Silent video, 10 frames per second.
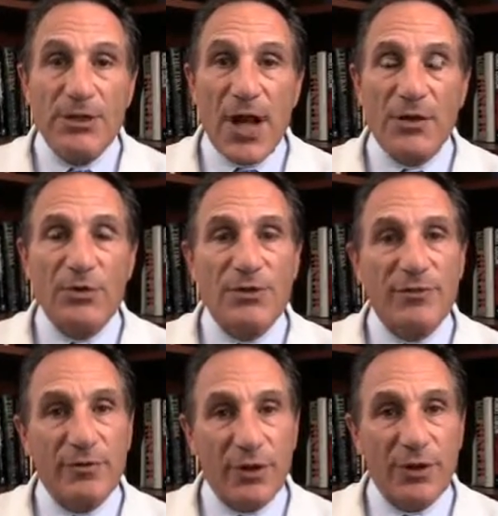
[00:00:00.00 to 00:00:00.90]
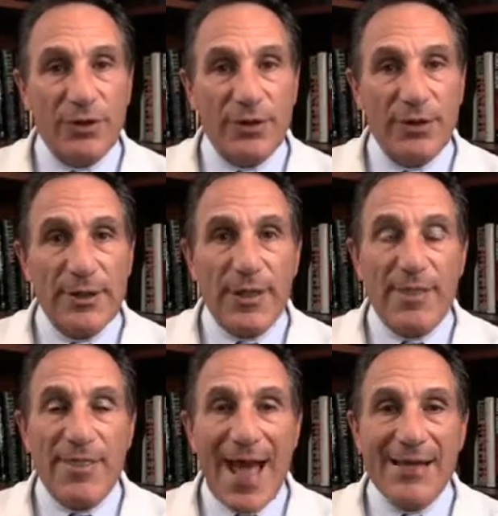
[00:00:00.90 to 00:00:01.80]
Doctors have learned
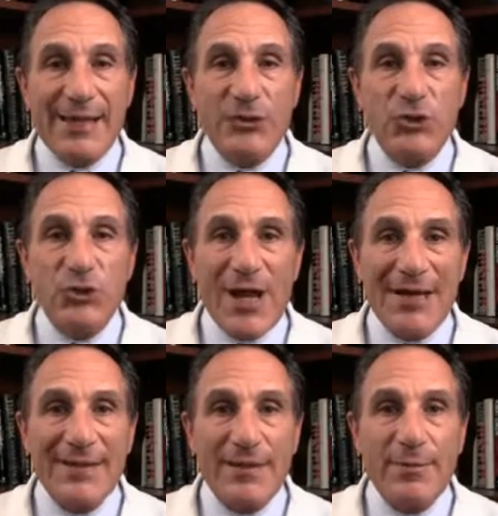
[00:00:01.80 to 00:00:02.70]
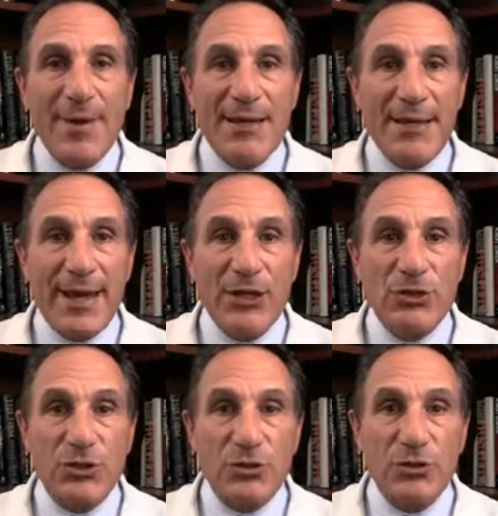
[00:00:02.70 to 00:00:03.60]
that injecting a
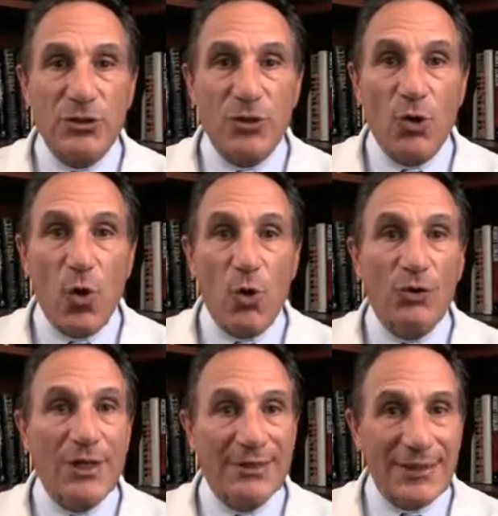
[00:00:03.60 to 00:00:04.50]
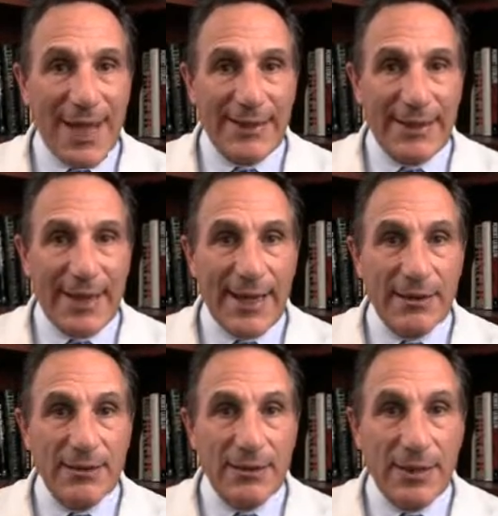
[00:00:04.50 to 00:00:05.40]
medication called lidocaine